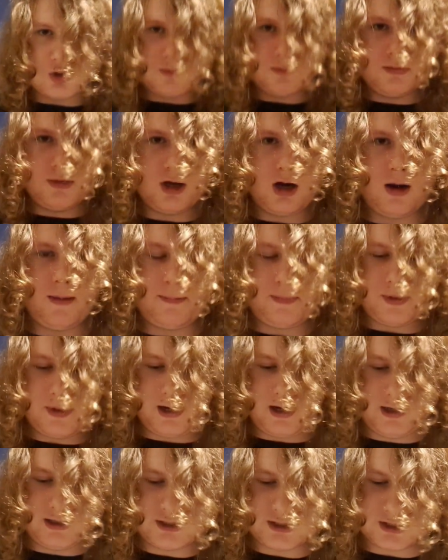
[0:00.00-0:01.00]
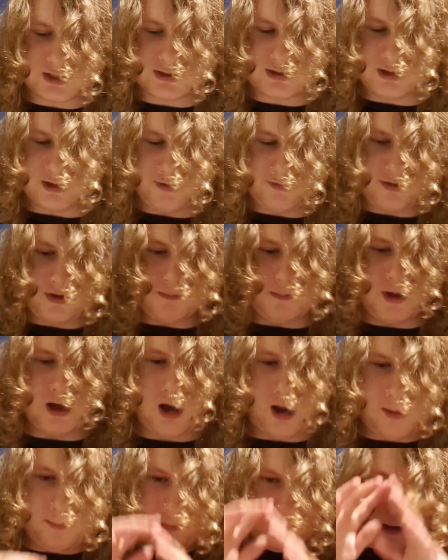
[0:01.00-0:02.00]
me up, and then he just lifted me
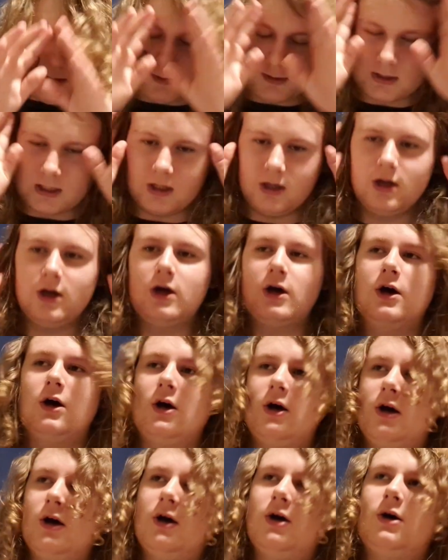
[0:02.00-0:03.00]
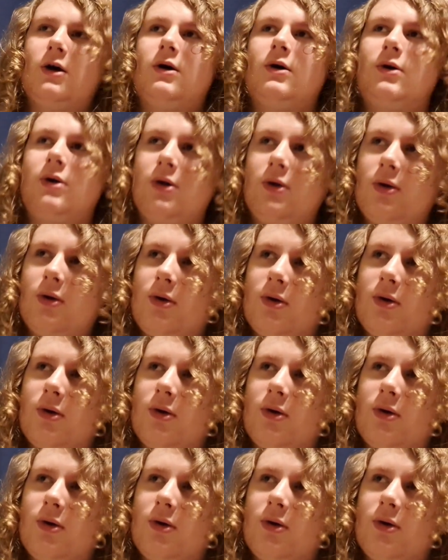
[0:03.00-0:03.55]
up, and I was like, whew,